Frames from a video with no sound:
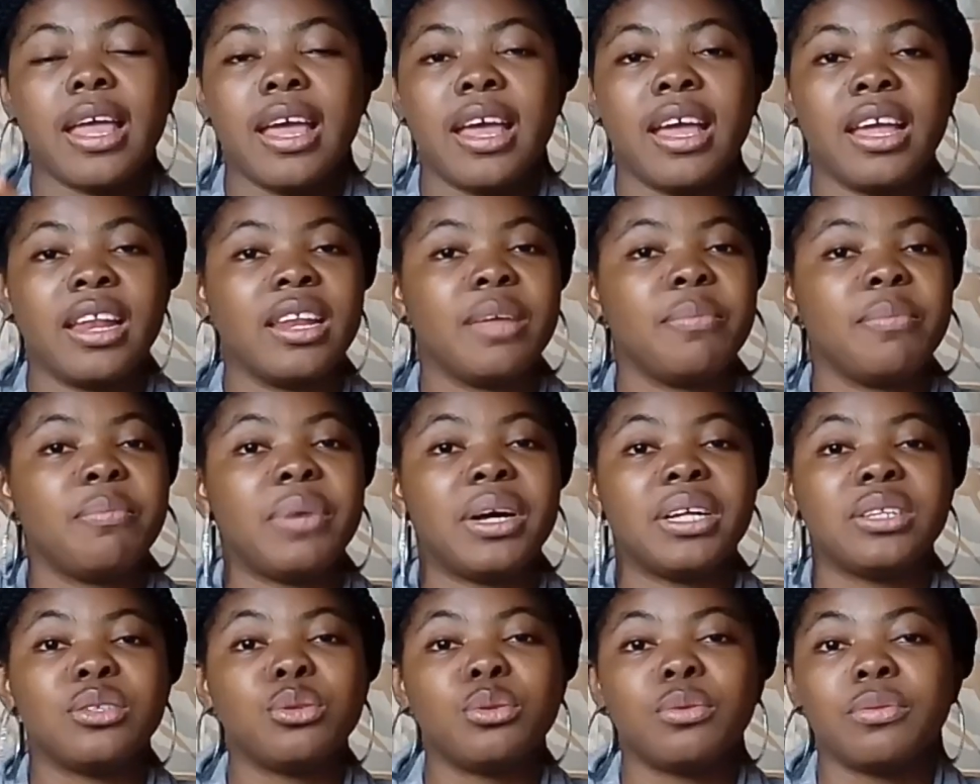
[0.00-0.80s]
any
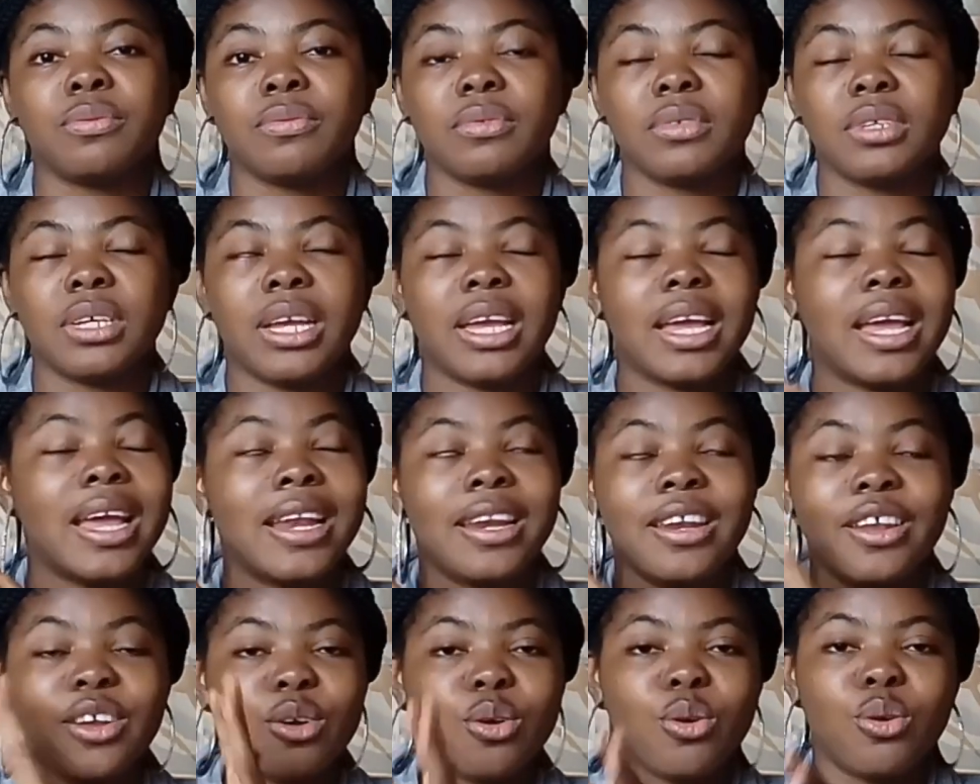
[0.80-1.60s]
part of
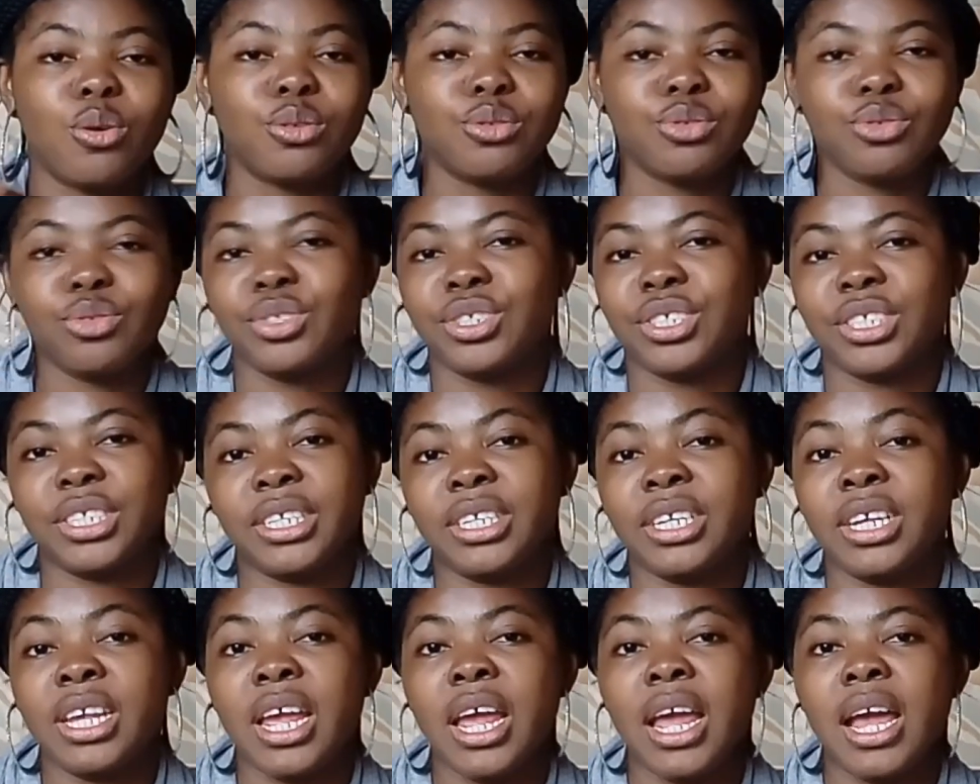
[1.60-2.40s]
any
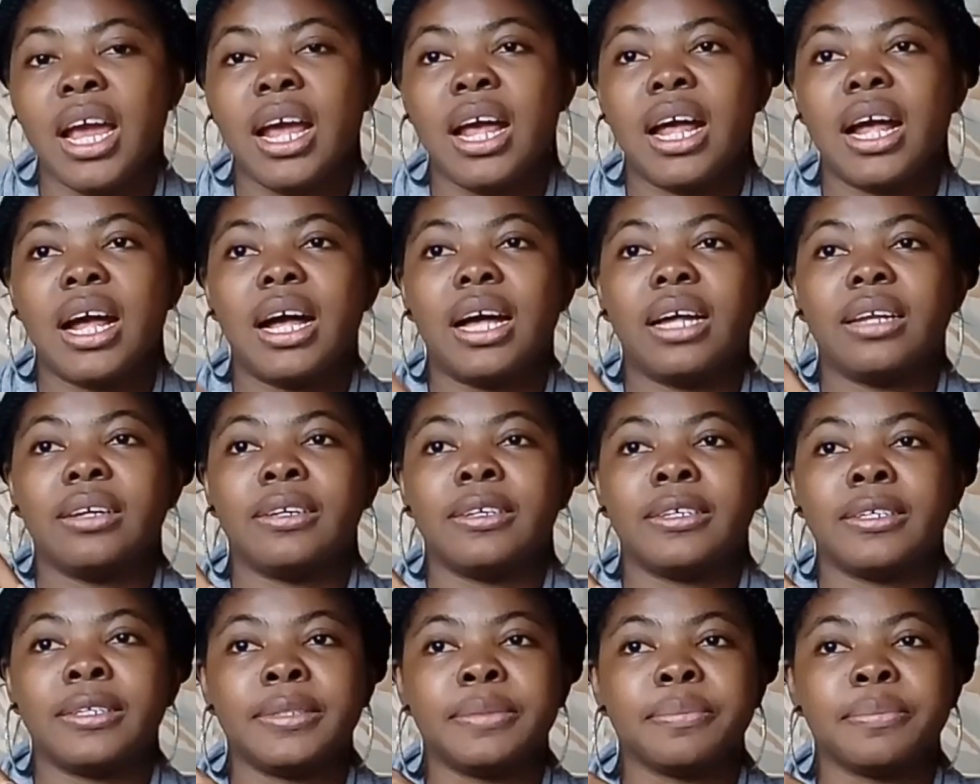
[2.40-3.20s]
country, and
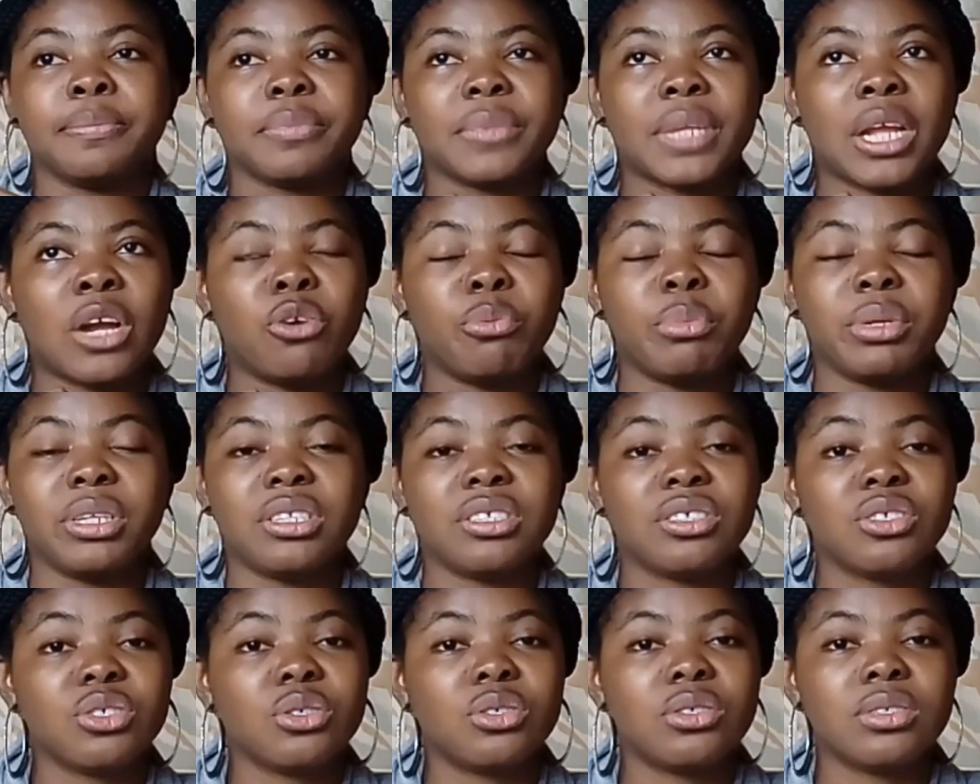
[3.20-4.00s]
I'll be
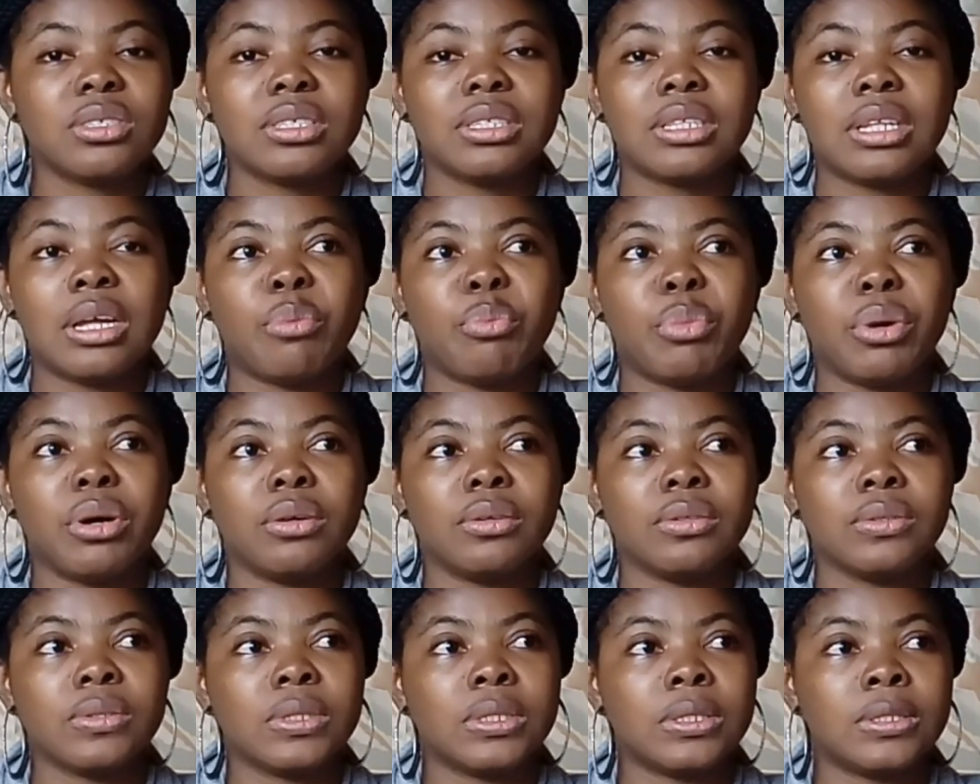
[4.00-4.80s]
discussing
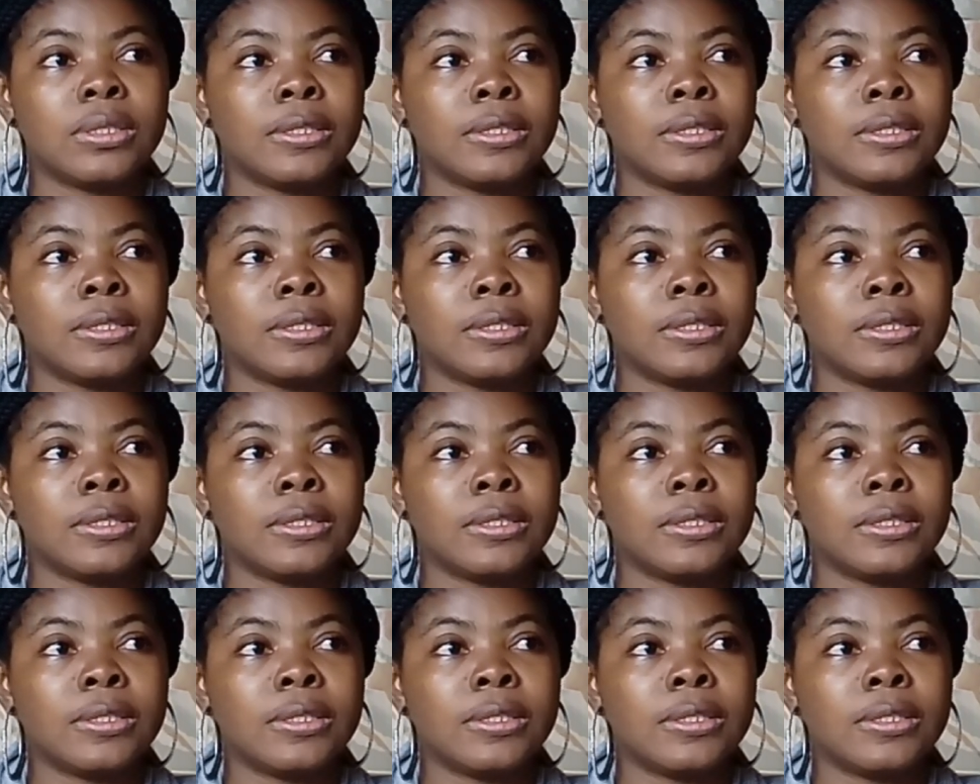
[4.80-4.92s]
about